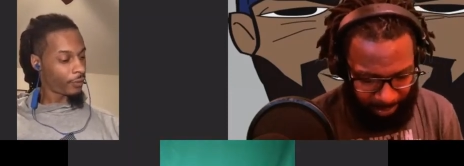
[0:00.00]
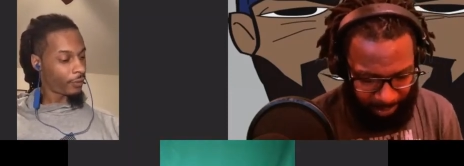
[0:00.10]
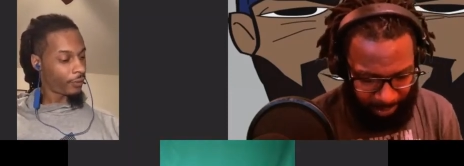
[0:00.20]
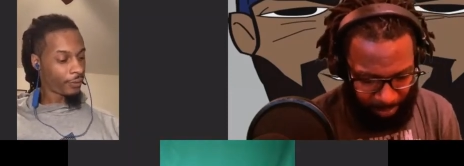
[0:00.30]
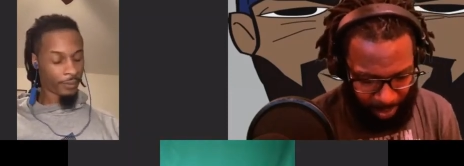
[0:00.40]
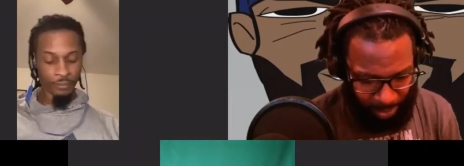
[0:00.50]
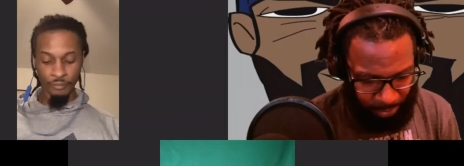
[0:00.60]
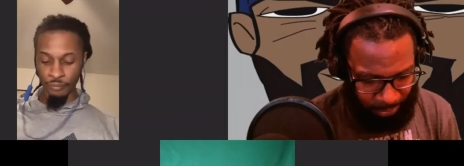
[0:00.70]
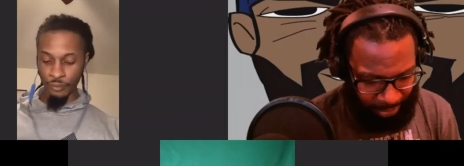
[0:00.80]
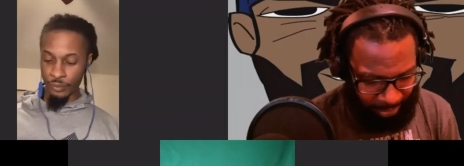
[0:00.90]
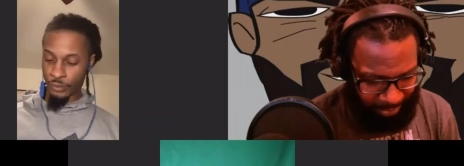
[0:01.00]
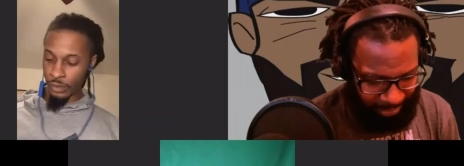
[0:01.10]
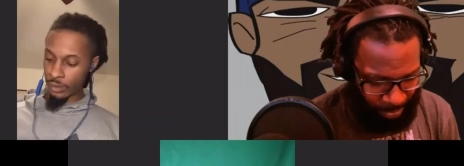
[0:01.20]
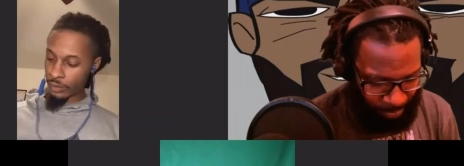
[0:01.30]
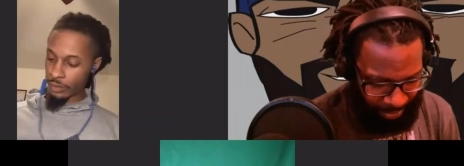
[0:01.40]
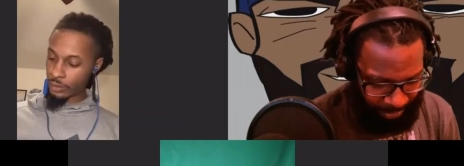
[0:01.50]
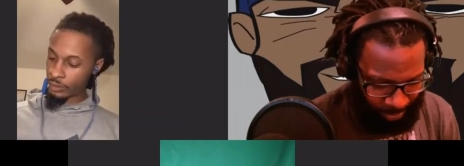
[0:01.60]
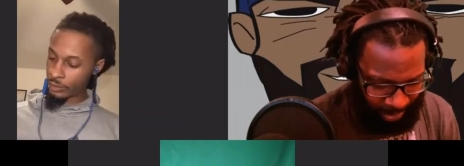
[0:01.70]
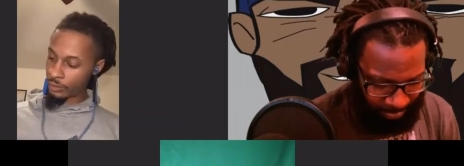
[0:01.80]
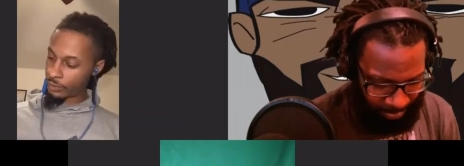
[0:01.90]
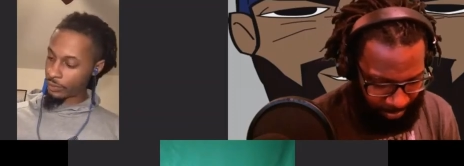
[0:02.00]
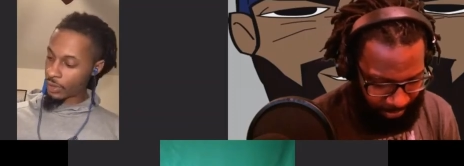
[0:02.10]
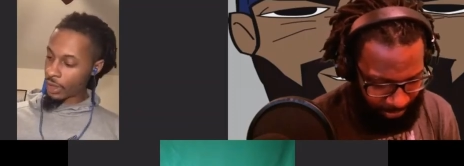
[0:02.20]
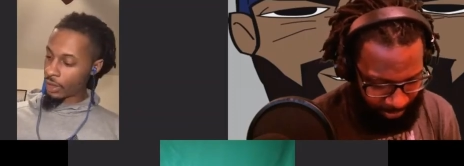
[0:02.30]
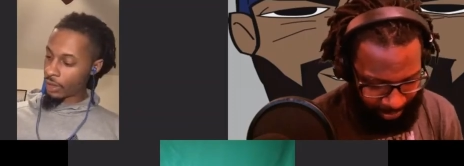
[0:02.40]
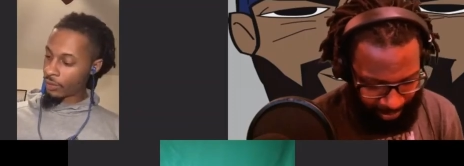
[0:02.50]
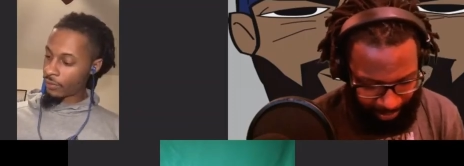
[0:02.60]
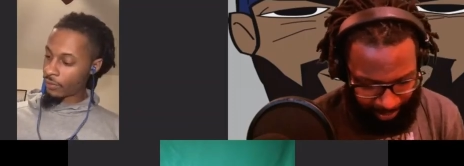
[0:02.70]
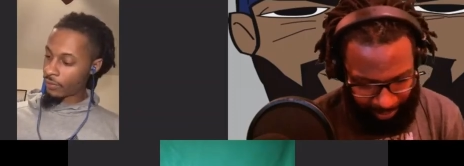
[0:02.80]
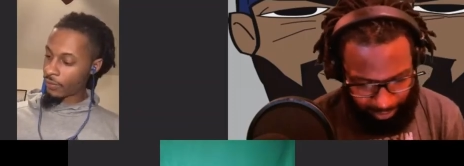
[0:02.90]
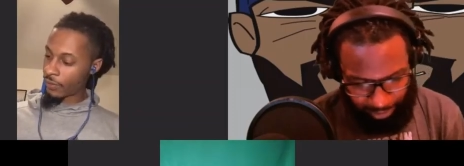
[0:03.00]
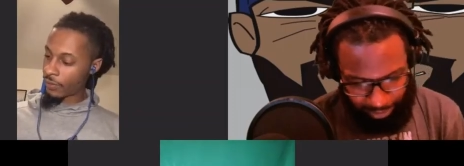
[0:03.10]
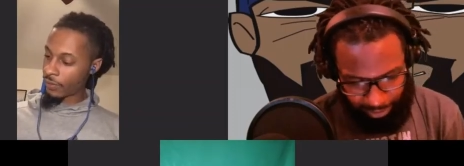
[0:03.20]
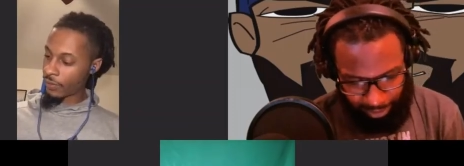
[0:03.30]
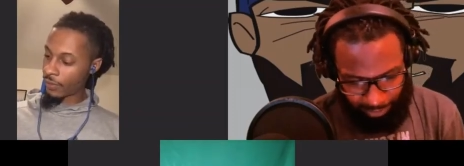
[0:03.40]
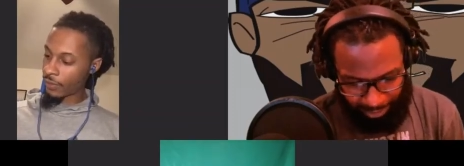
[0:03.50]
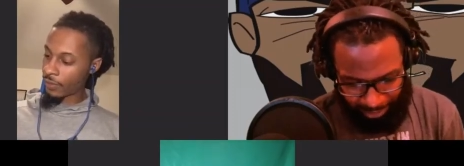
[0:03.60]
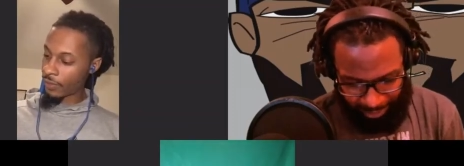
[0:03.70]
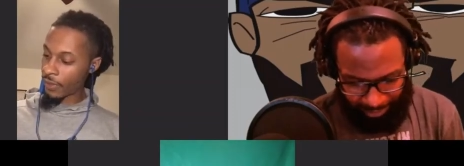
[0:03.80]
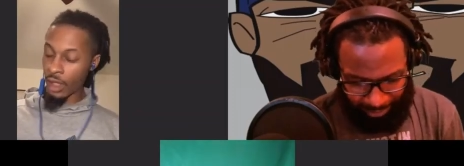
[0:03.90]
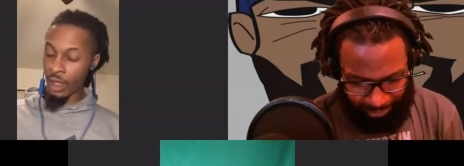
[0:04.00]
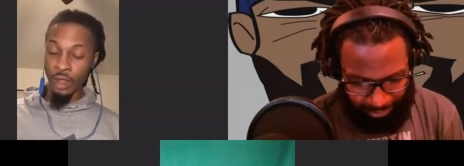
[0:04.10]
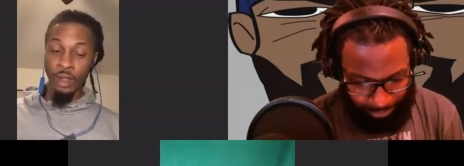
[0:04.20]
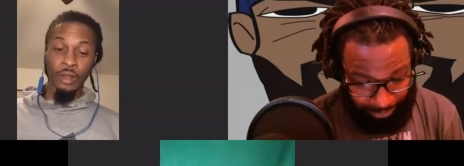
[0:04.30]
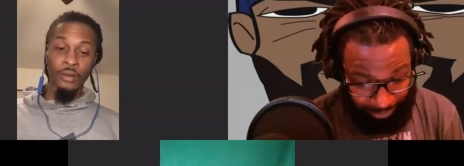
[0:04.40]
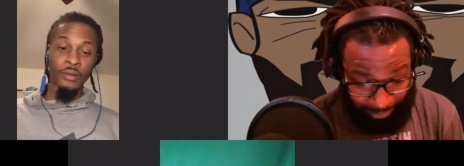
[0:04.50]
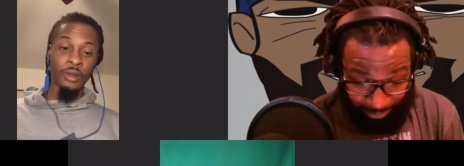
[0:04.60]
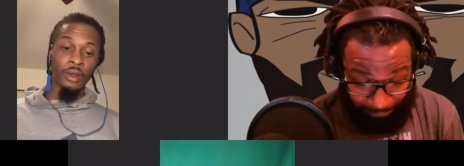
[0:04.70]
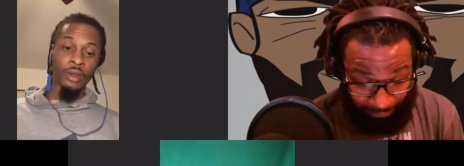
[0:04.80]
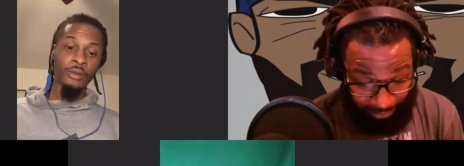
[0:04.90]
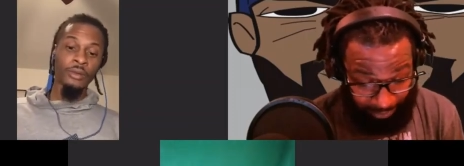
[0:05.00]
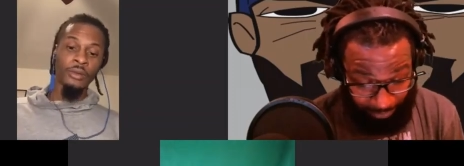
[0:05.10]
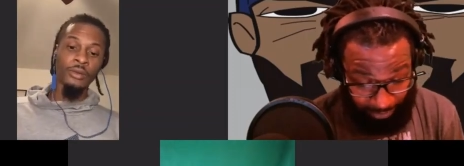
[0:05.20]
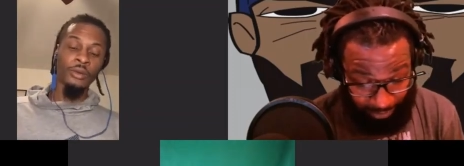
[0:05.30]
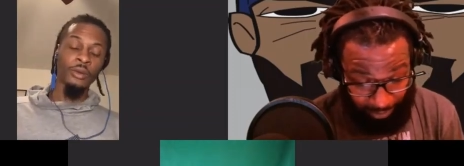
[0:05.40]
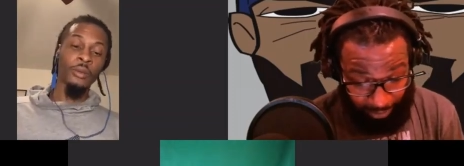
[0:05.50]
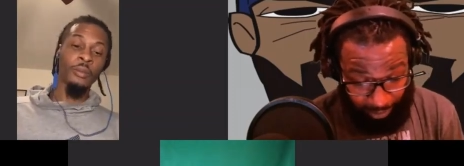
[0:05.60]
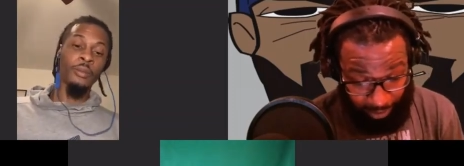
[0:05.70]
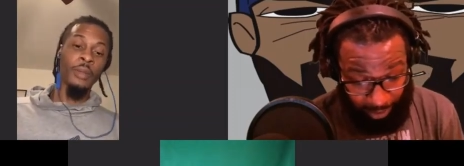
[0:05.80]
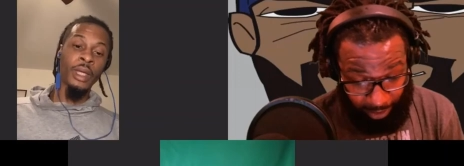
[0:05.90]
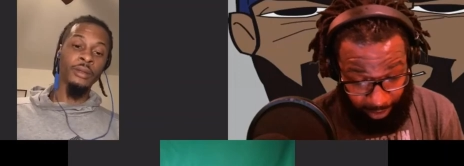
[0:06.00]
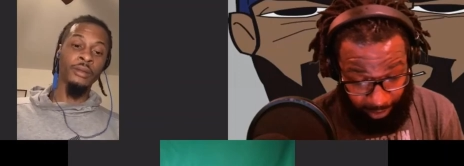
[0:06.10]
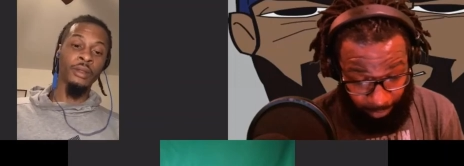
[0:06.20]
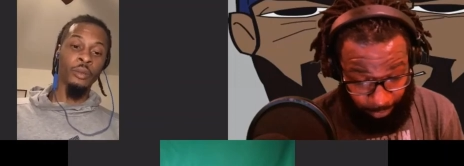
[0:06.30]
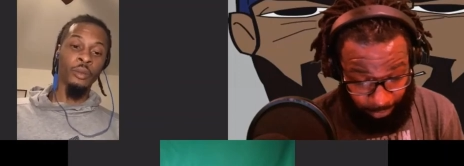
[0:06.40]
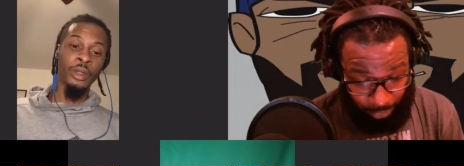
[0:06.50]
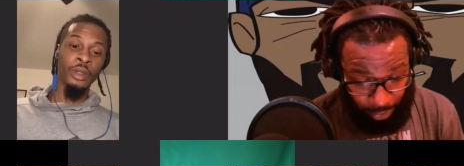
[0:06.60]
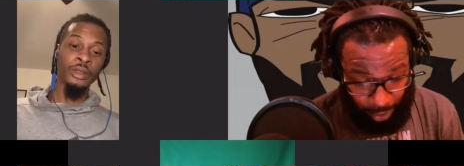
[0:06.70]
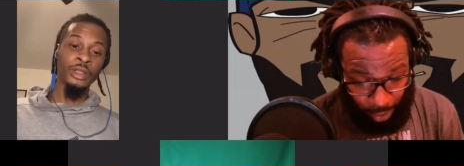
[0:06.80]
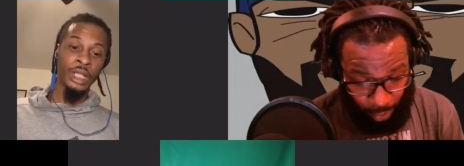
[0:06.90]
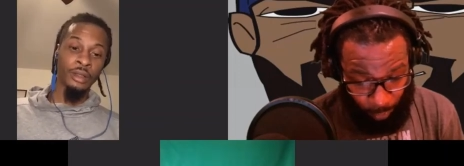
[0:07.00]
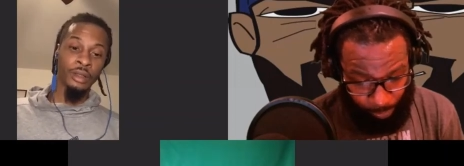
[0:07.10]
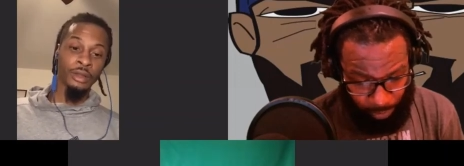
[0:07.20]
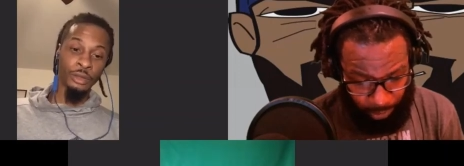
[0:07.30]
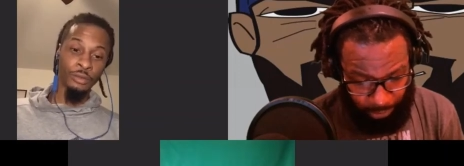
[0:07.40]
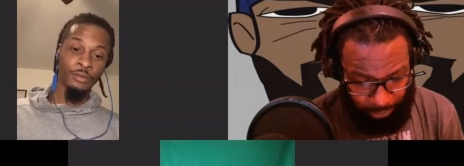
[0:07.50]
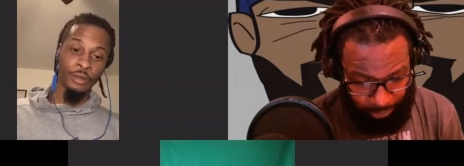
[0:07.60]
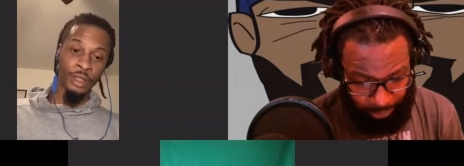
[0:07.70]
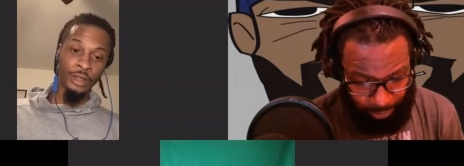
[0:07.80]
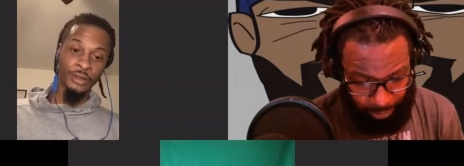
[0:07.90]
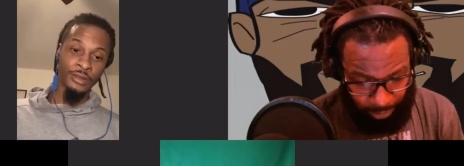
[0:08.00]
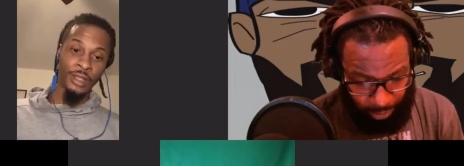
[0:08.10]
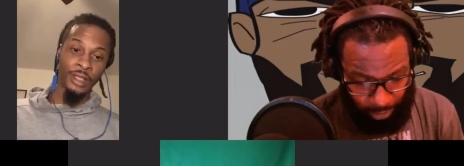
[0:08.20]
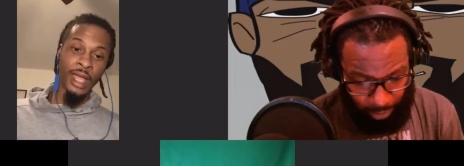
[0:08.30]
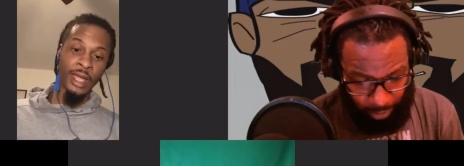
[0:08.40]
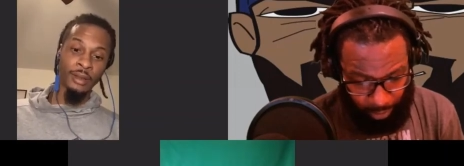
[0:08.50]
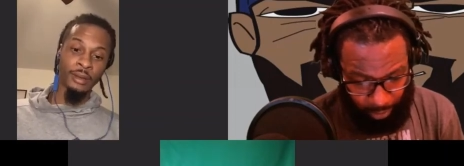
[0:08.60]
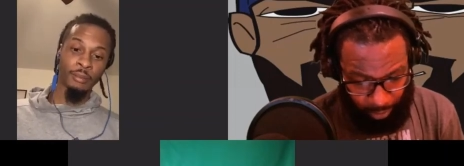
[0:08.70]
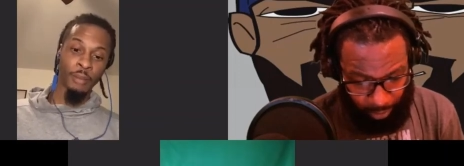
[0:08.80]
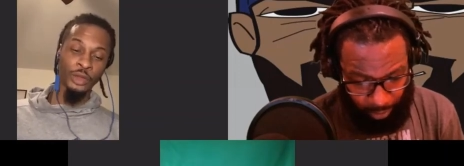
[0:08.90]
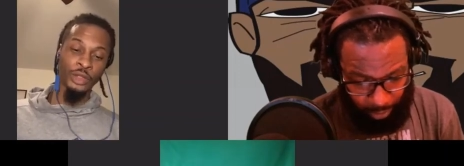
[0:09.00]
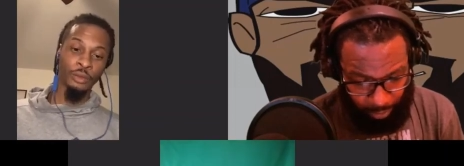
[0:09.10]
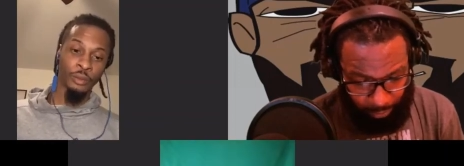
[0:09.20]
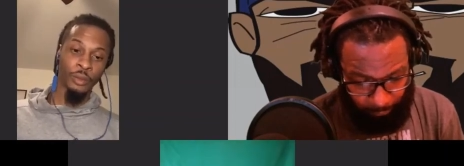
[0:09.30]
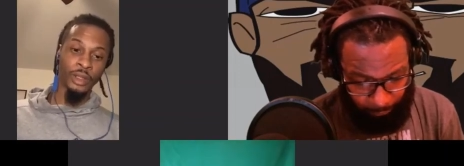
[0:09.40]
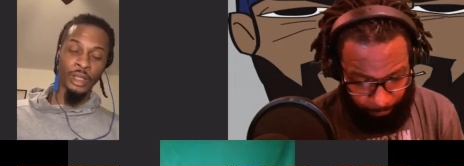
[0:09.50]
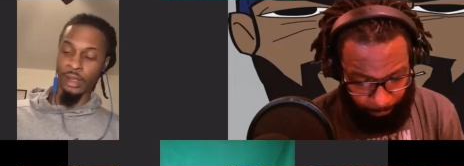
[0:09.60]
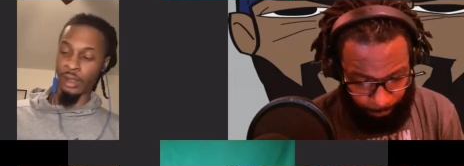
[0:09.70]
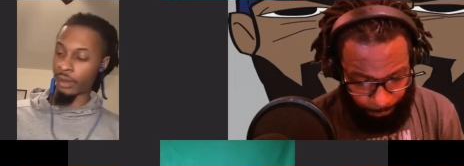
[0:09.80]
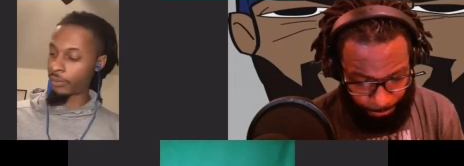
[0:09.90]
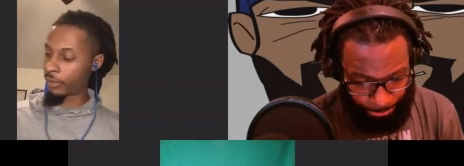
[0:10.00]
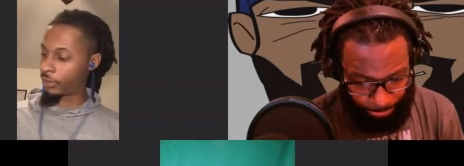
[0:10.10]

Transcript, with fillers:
Speaker 1: I'm, a, I'm gonna hold y'all down, Posh, but I'm gonna make sure y'all y'all can get this too, because it was funny to me.
Speaker 2: Uh, it was Will on Jada, Oprah's. Two freaks, so it got emotional one time.